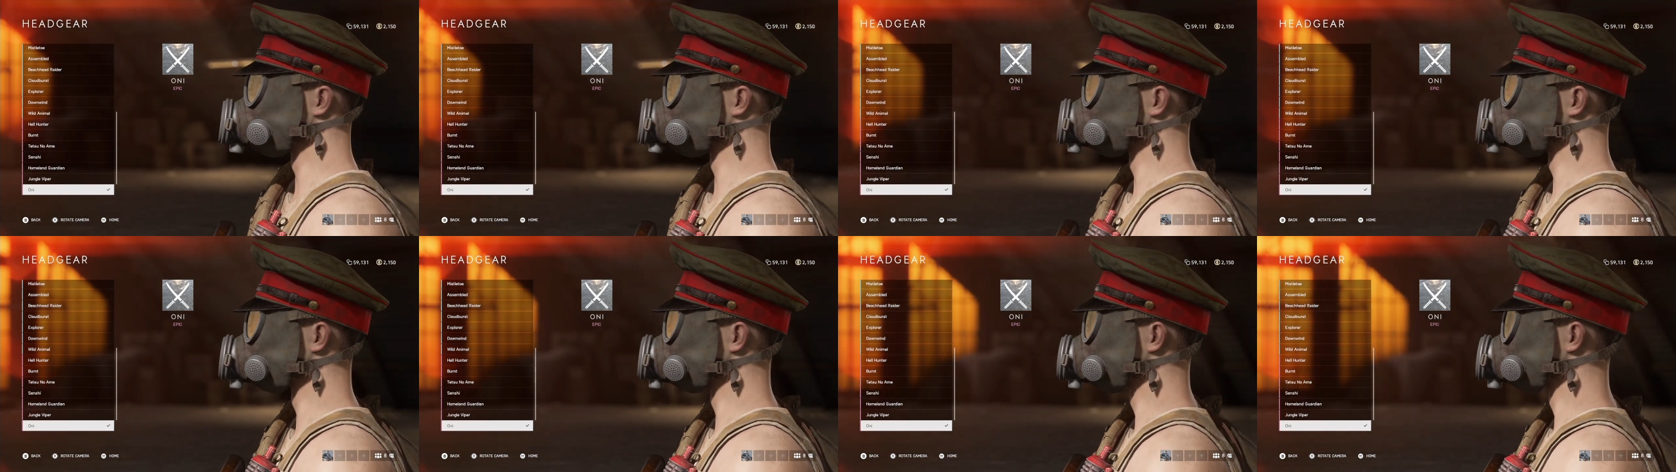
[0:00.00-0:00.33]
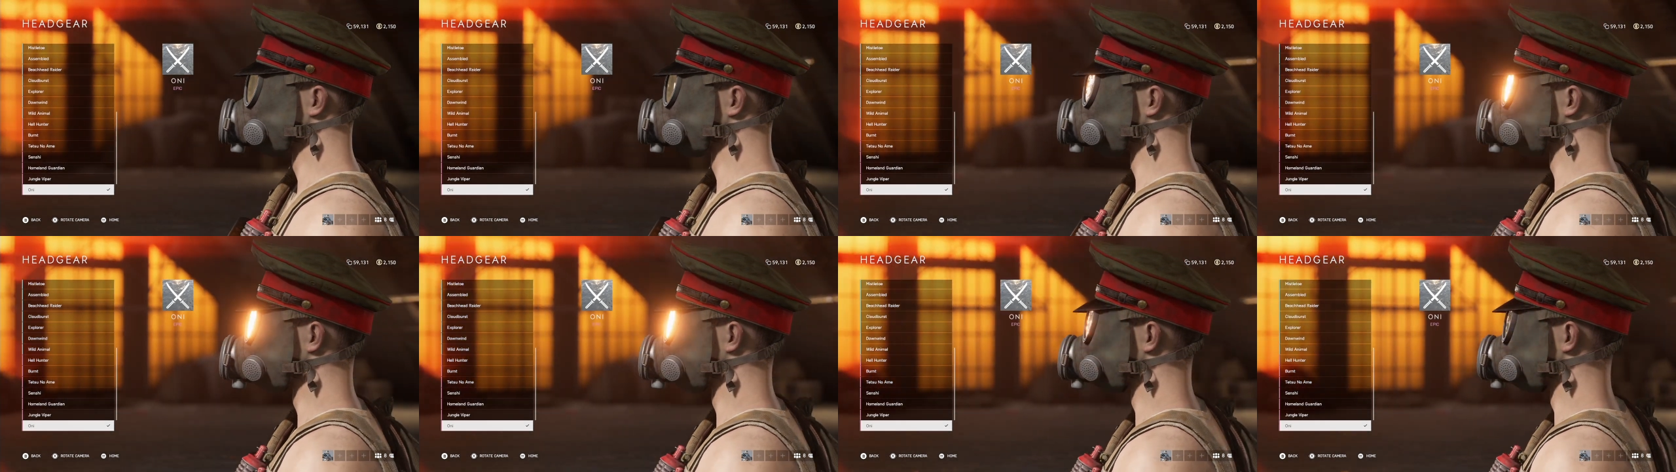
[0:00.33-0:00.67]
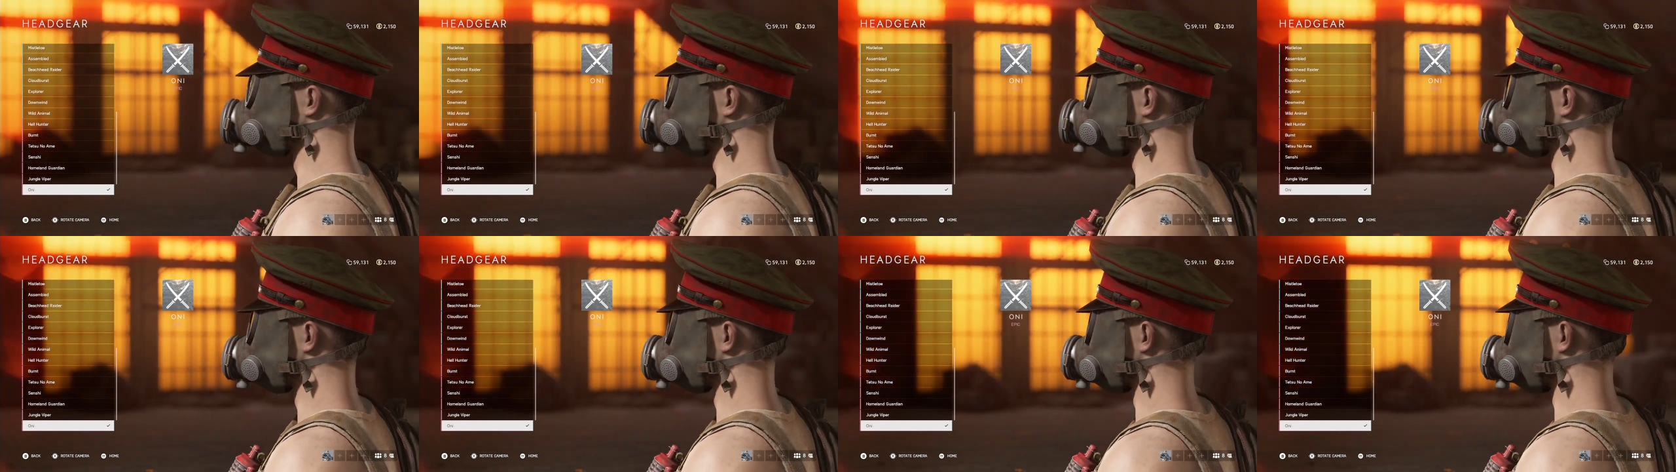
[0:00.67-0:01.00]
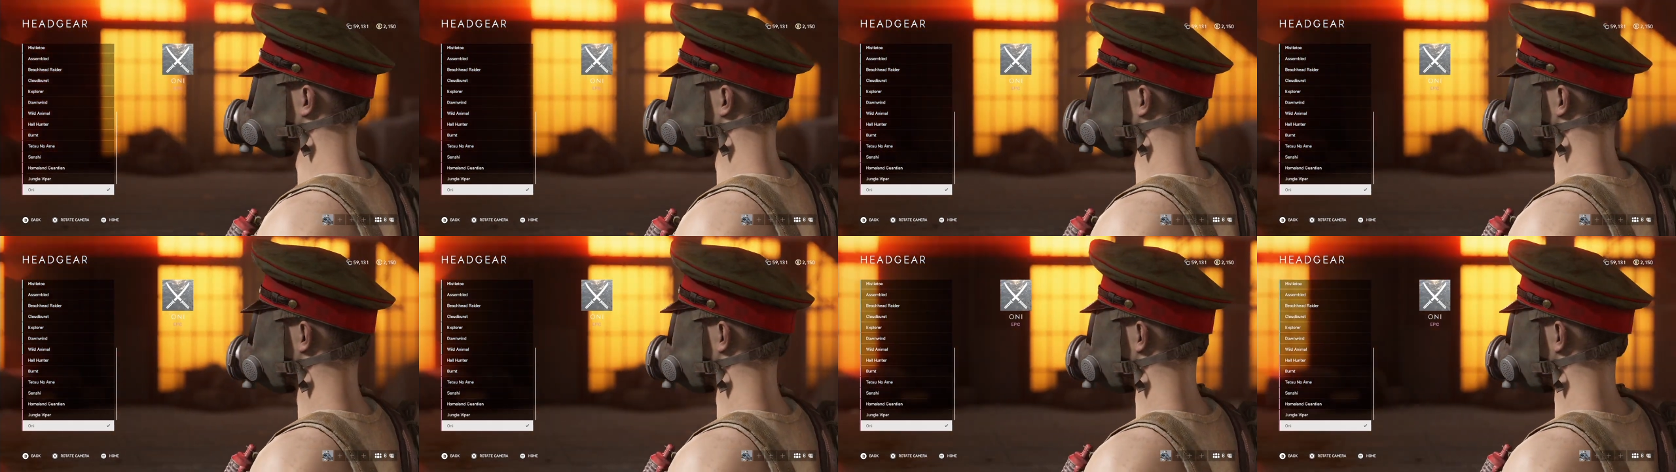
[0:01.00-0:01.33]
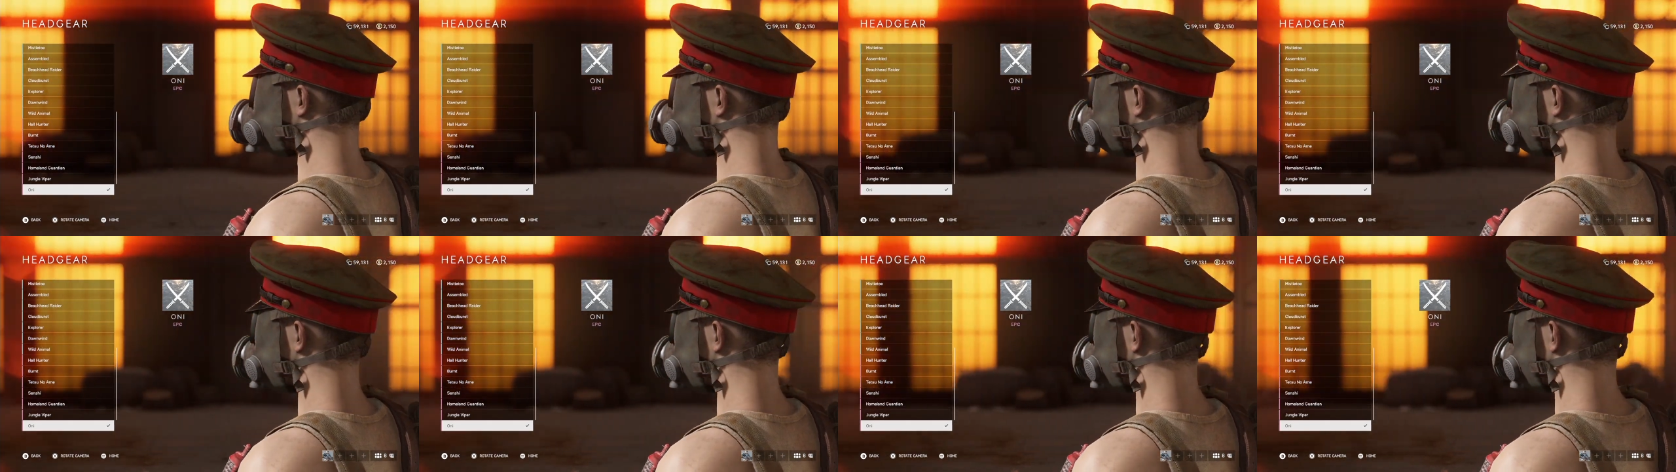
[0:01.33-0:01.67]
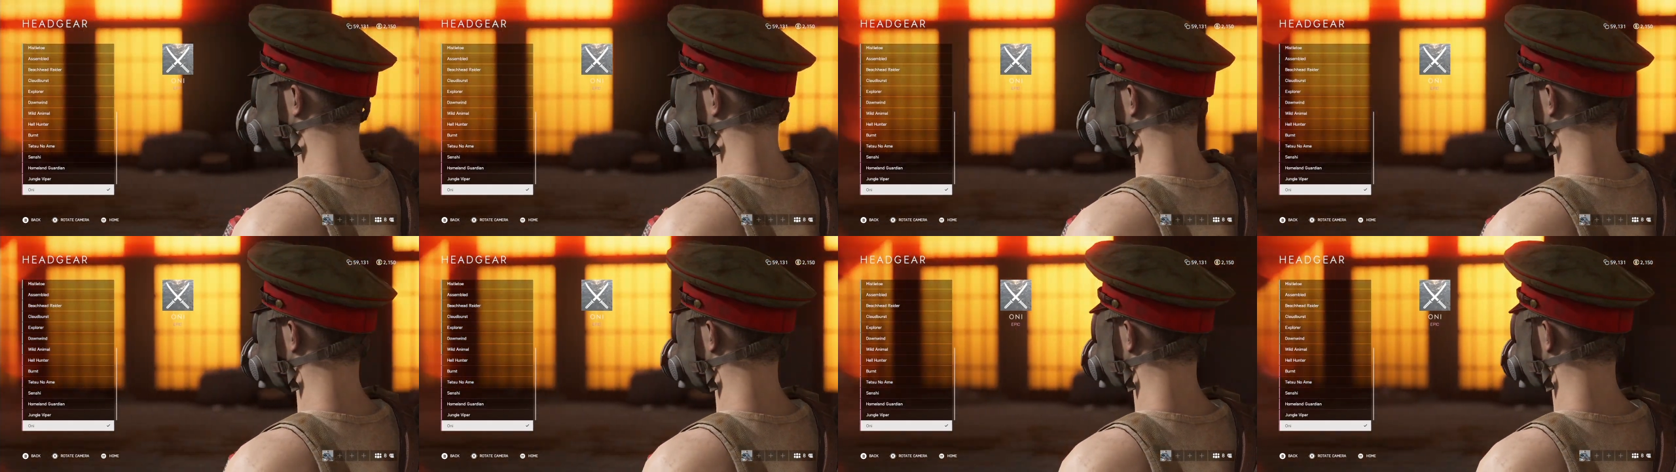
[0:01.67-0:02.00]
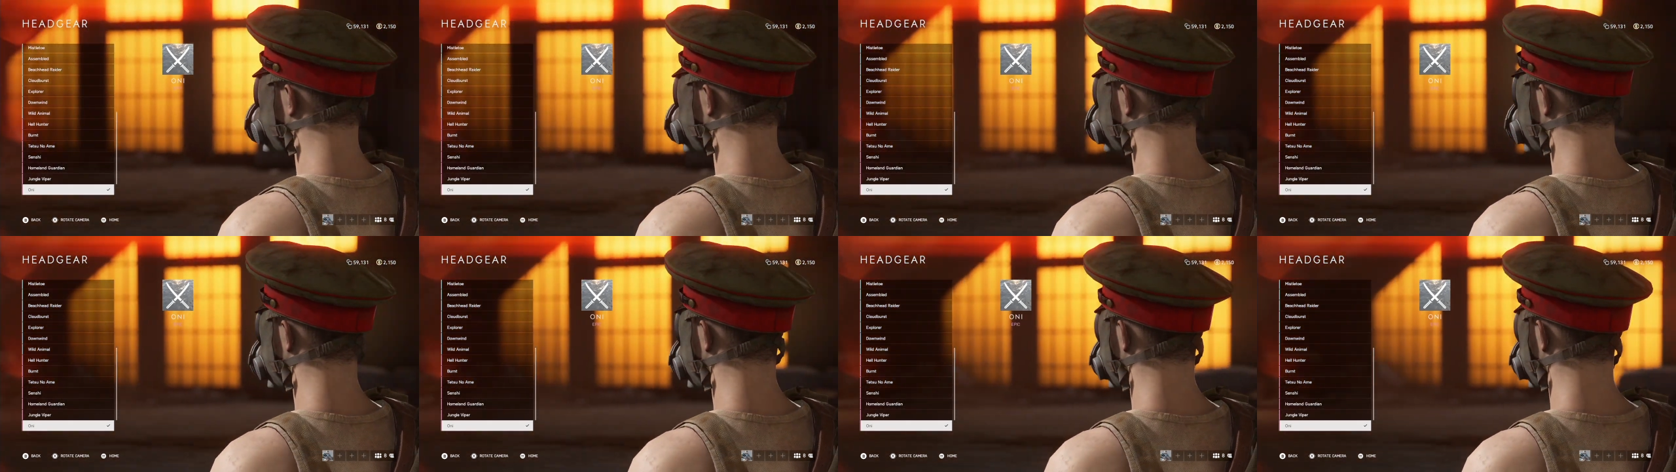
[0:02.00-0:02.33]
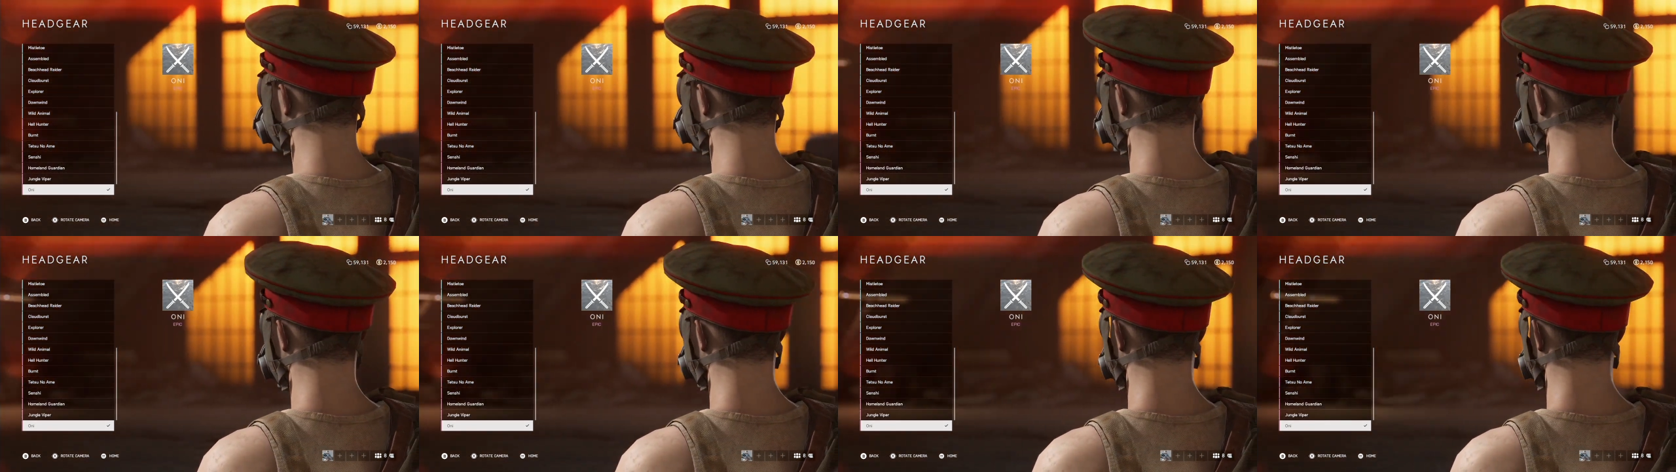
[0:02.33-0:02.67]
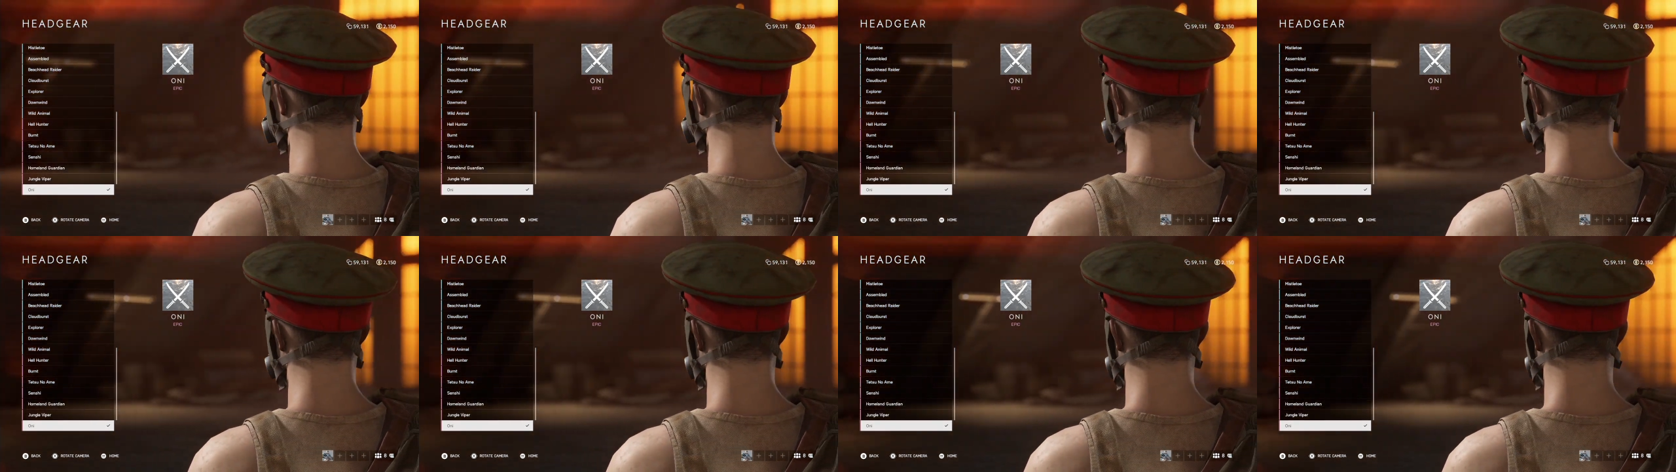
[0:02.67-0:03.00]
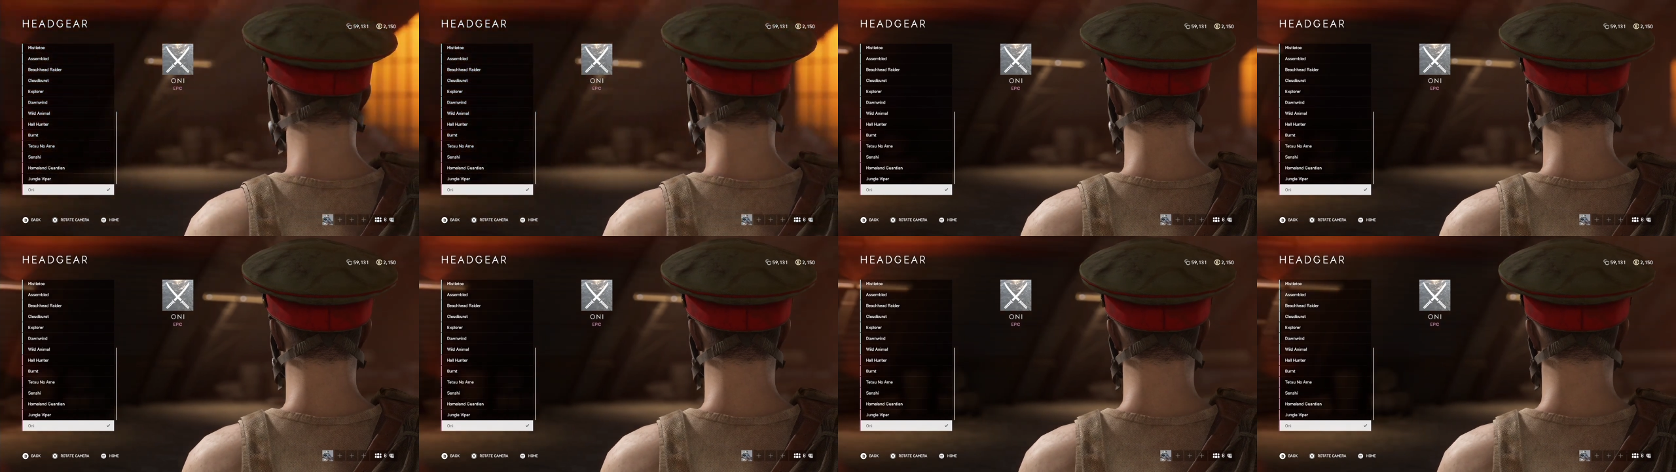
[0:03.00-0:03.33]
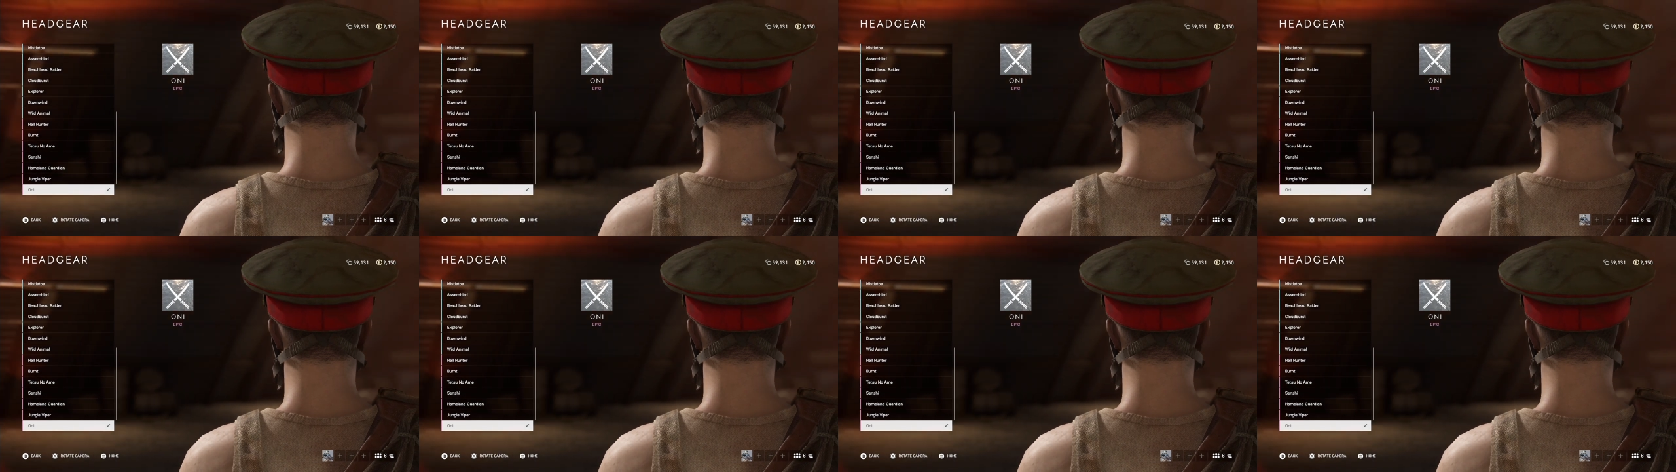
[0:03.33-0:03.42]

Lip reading: No face is visible, so there are no lips to read.